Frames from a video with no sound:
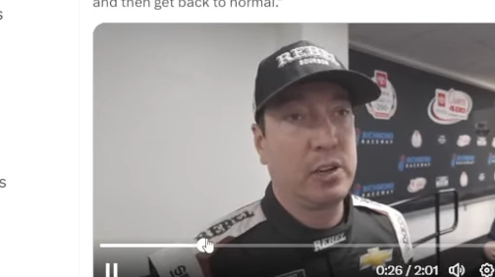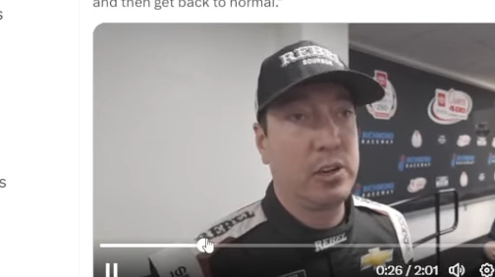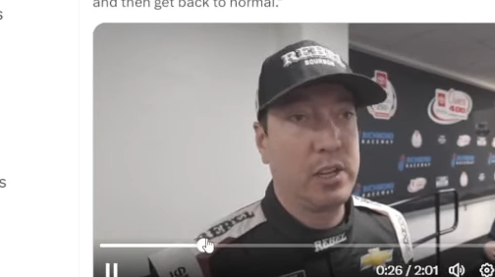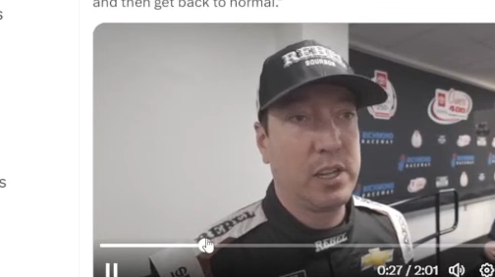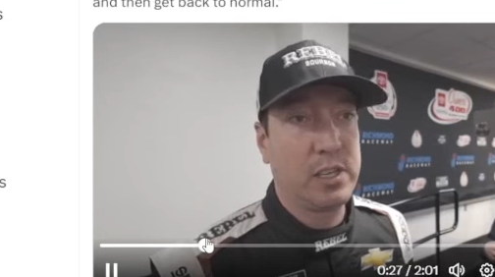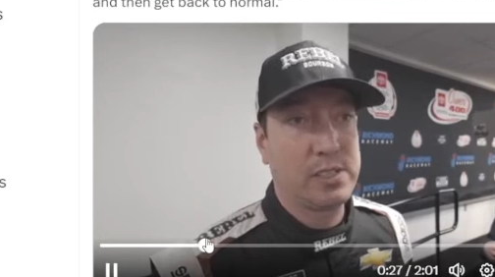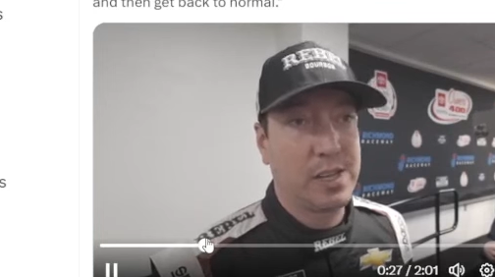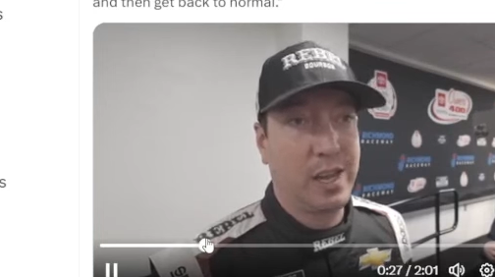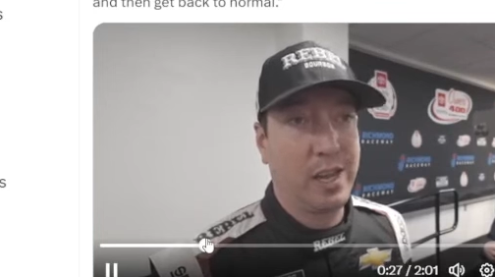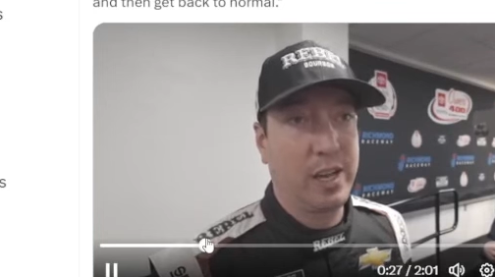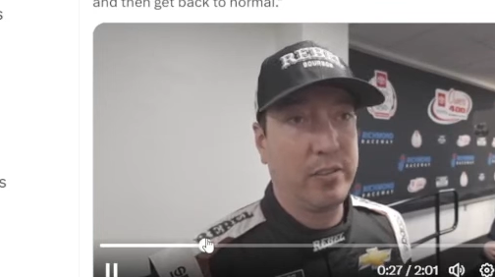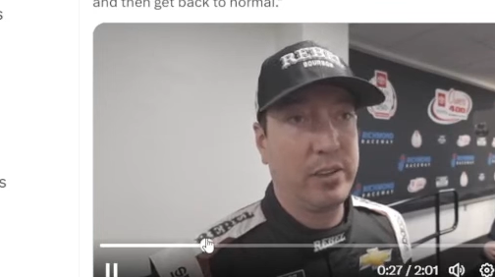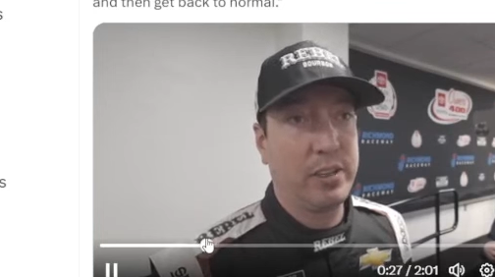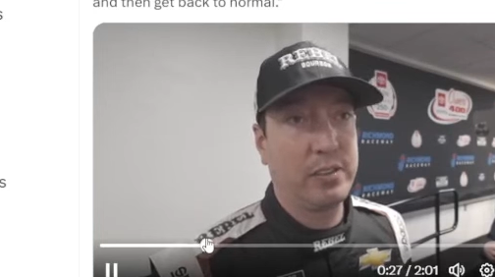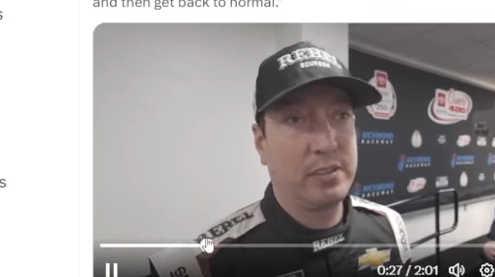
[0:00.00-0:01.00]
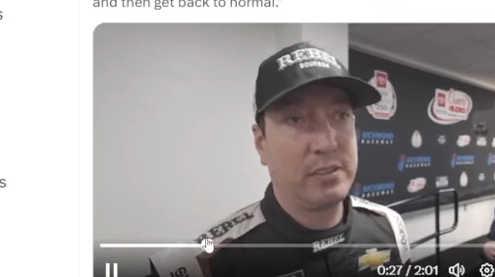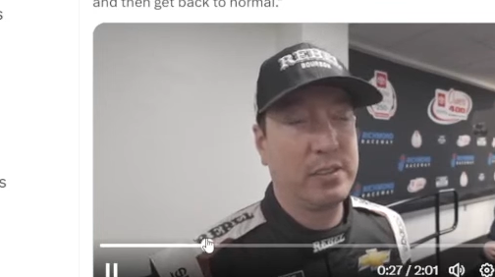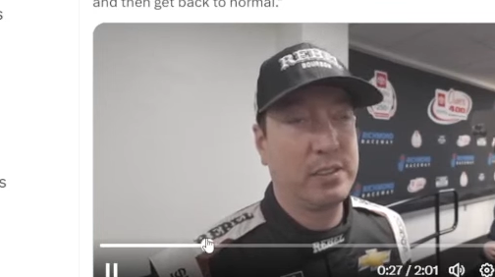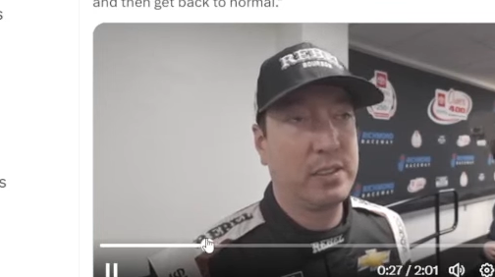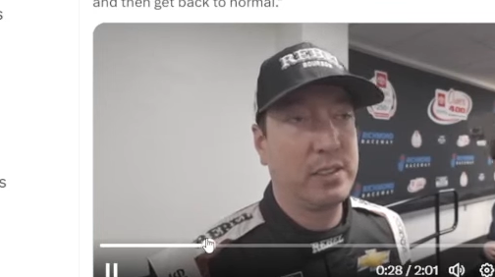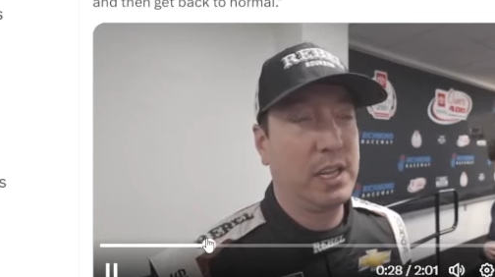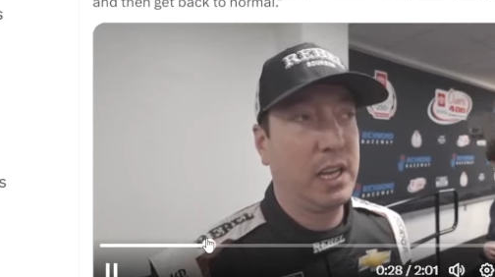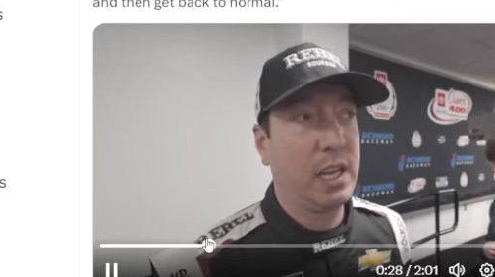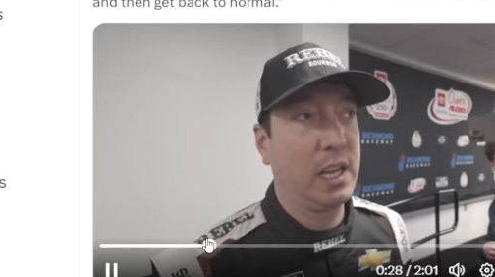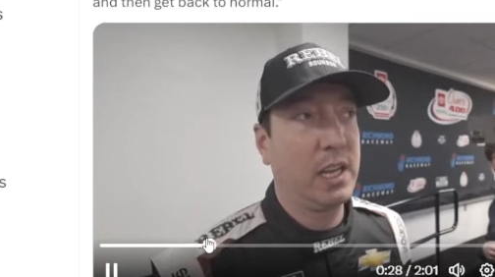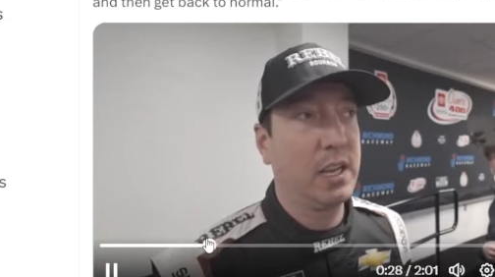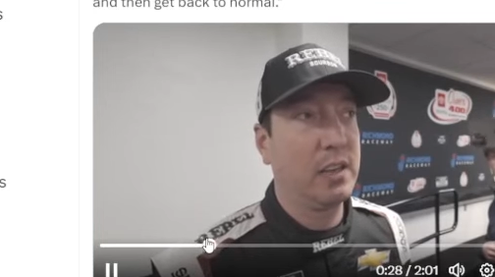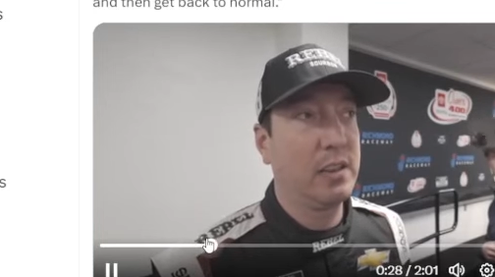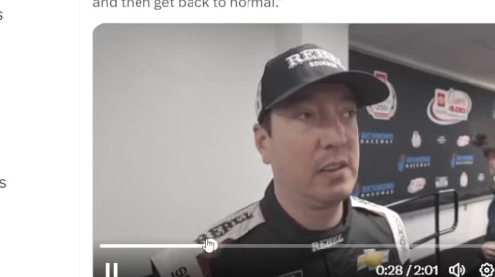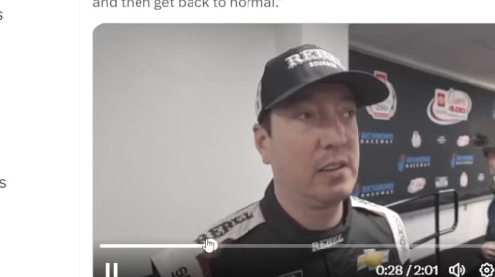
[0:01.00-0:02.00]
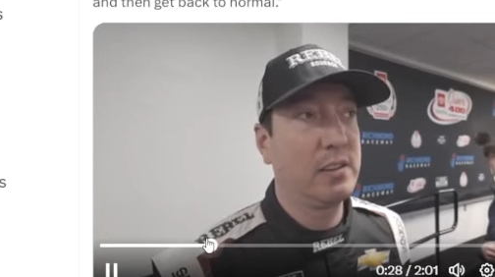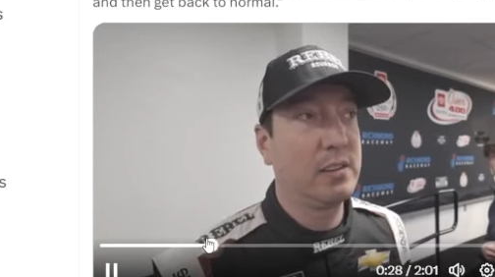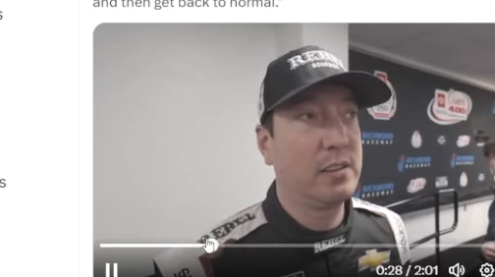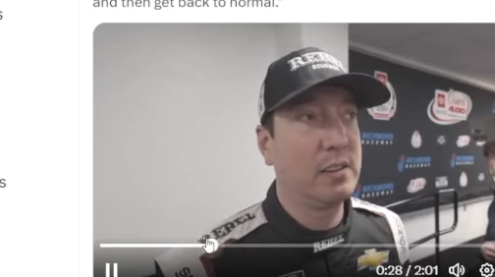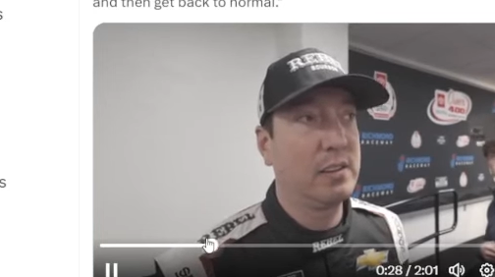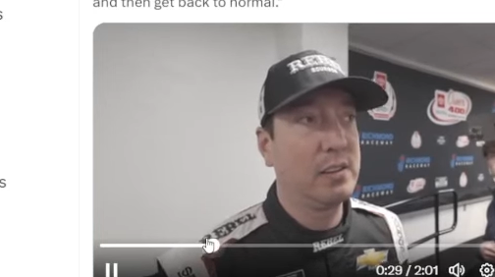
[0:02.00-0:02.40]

heard his side of it, and